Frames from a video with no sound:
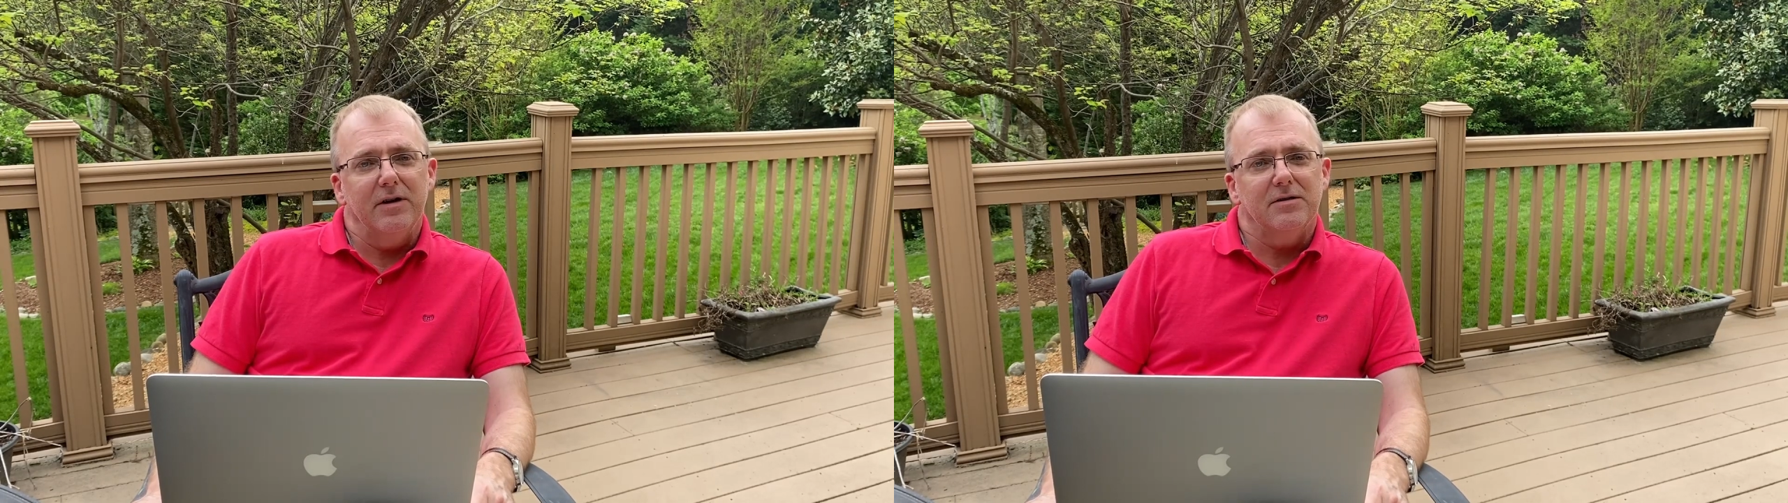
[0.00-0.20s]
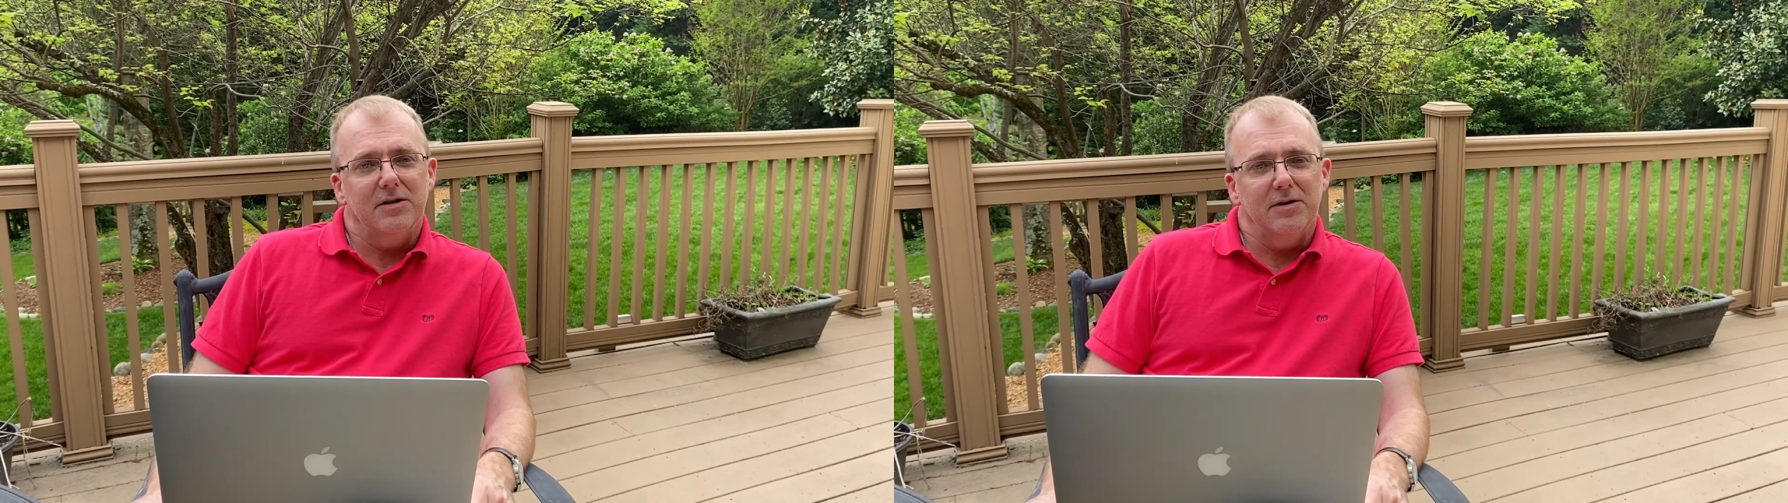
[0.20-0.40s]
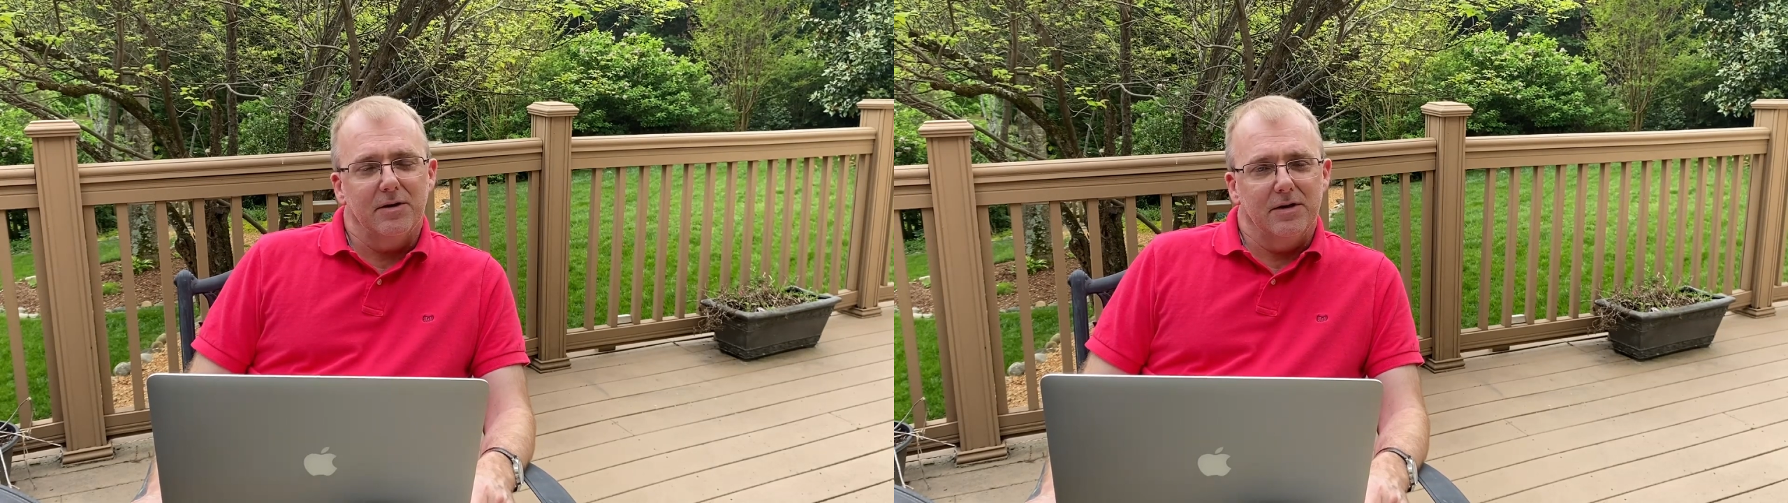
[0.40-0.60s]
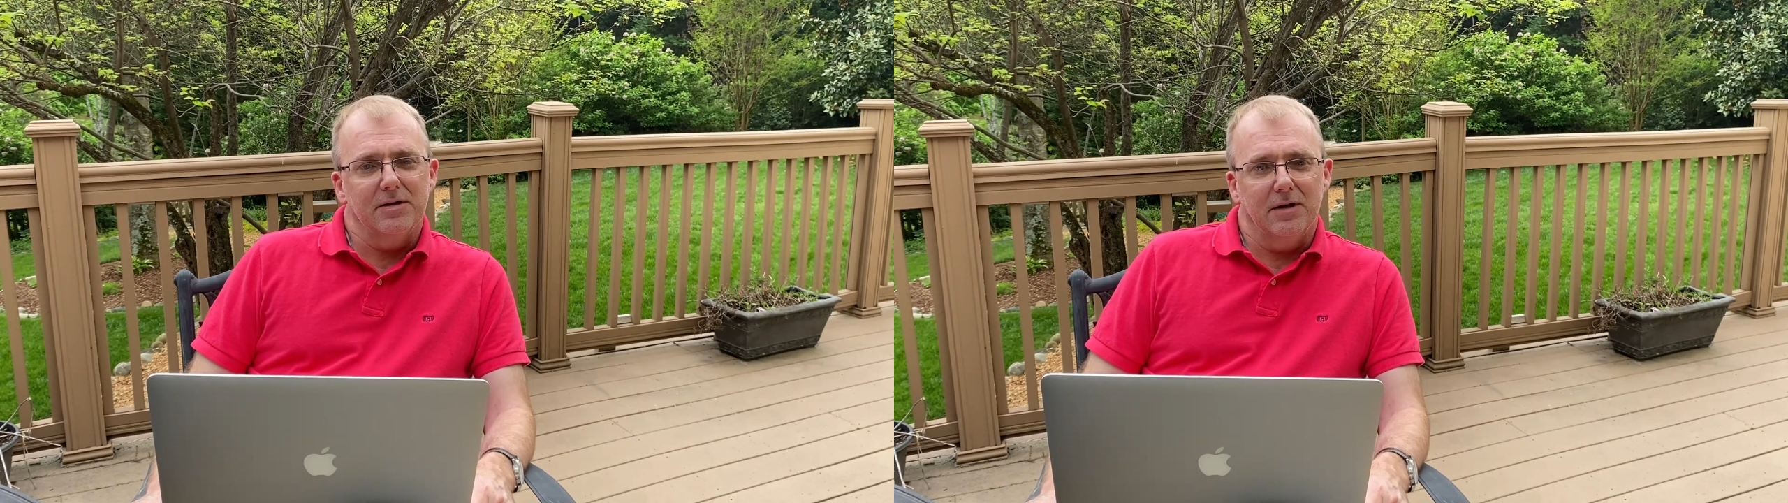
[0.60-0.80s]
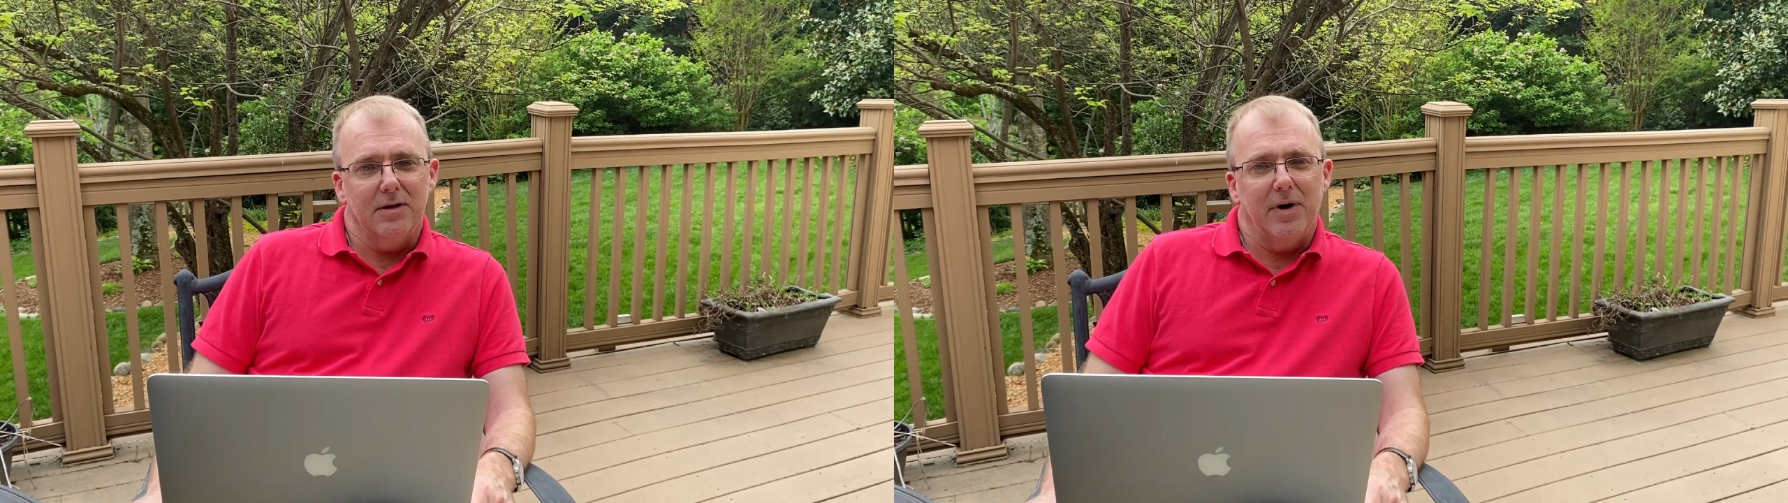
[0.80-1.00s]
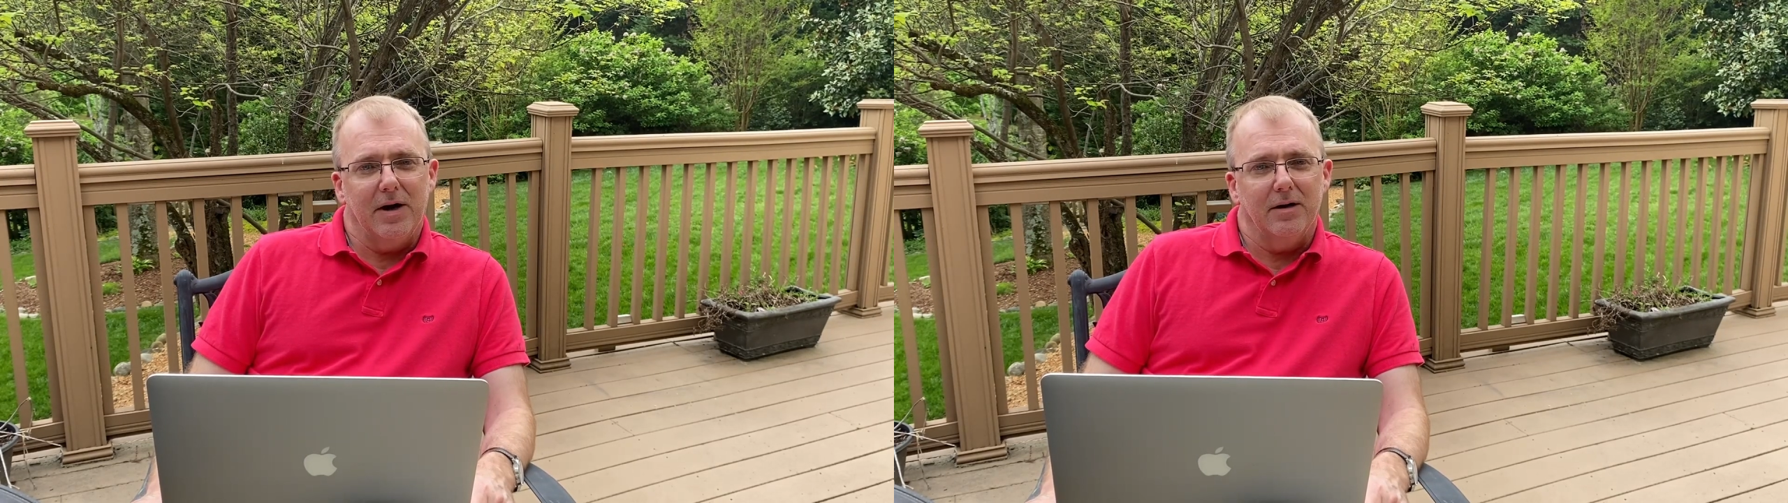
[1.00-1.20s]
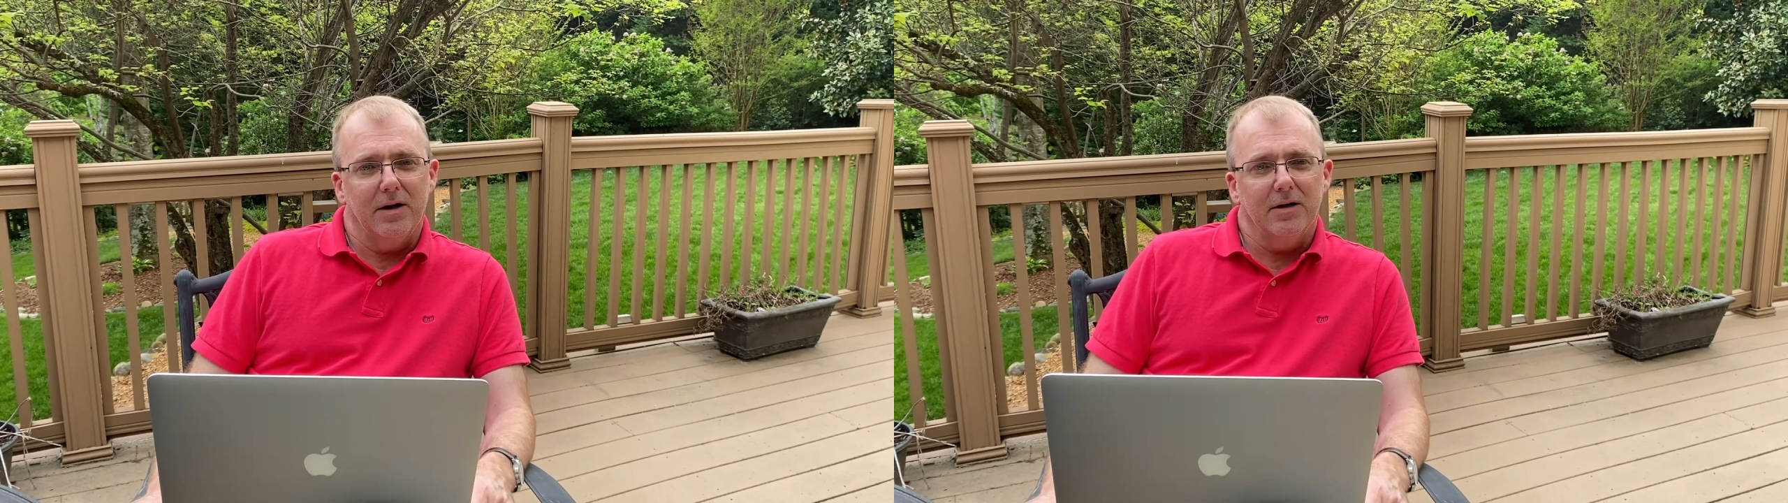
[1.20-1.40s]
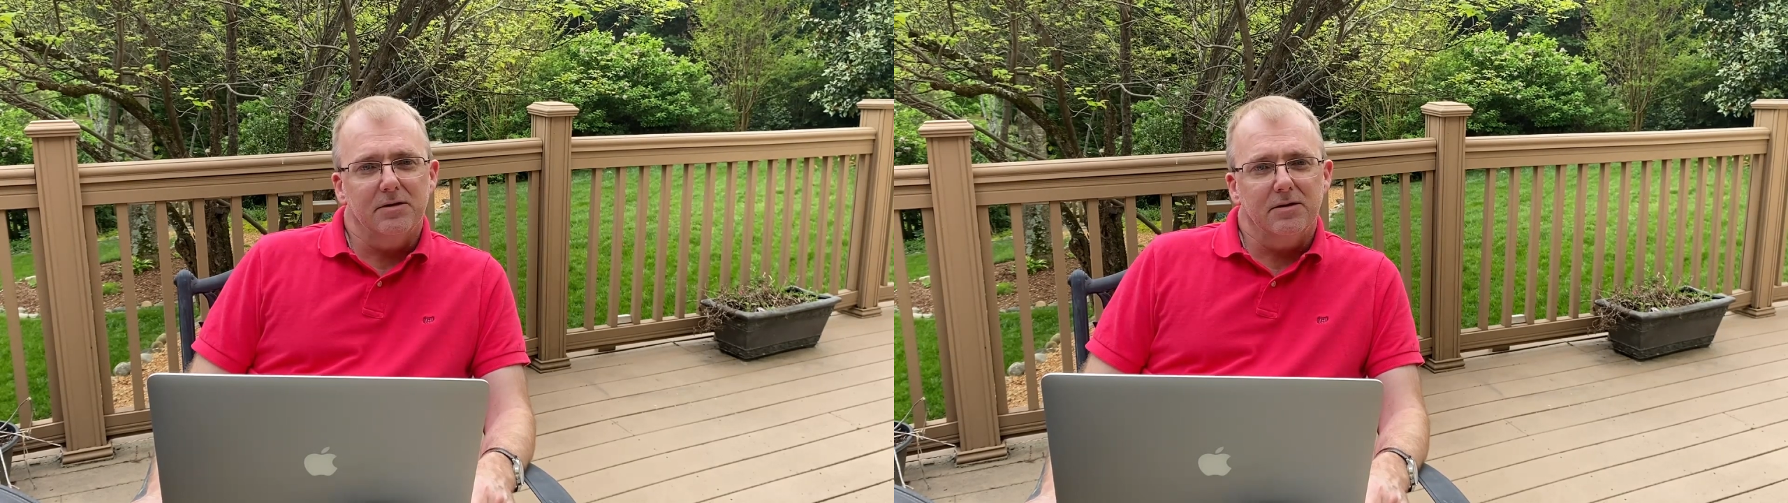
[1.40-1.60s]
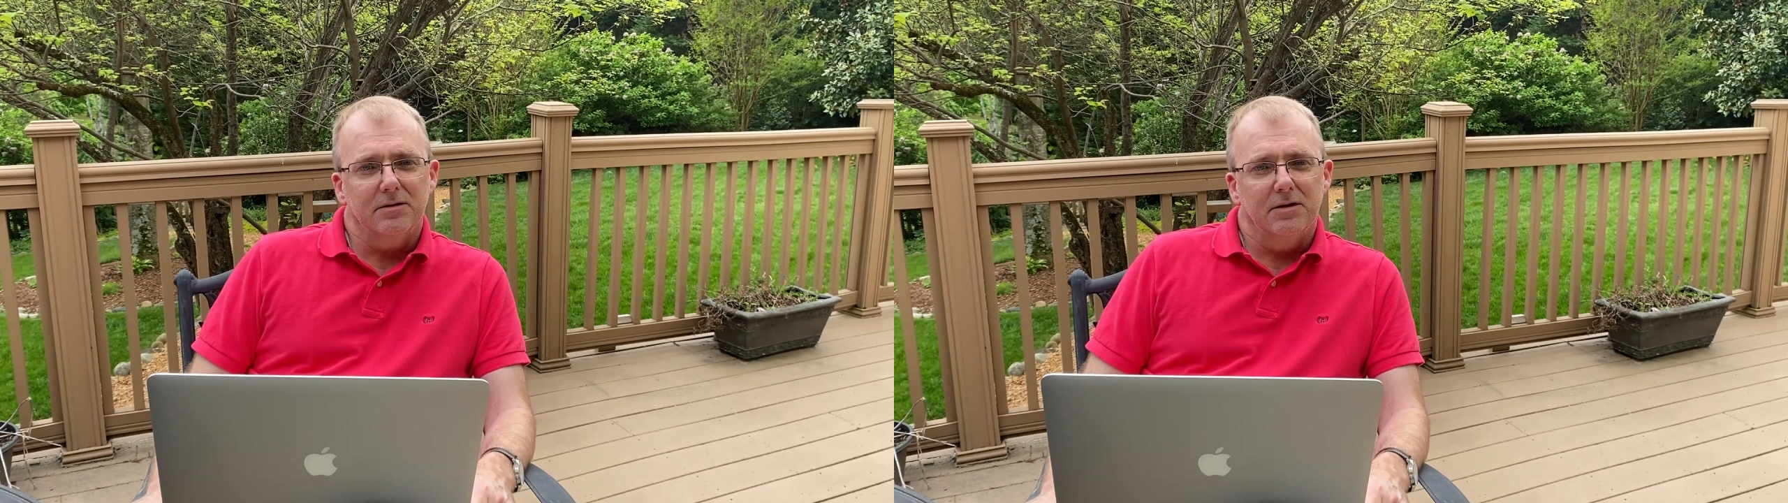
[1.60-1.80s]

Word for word: seriously by us.